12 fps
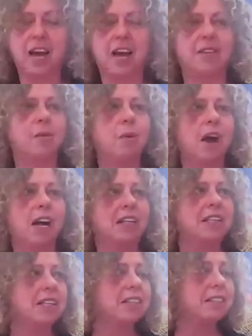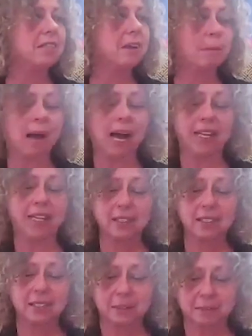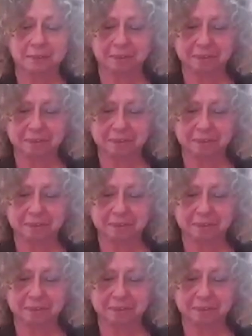and the wildness of our minds.